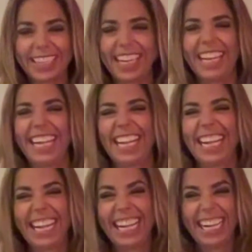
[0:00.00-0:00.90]
That would
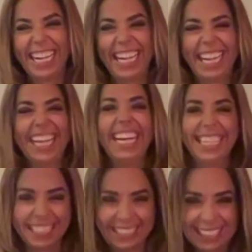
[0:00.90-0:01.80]
be
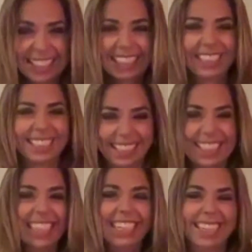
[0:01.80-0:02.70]
fantastic. So
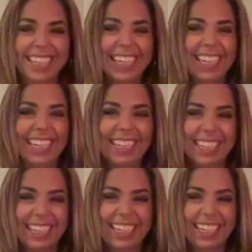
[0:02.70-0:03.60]
there is some
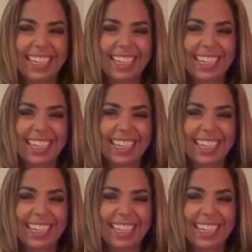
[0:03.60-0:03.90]
tourism?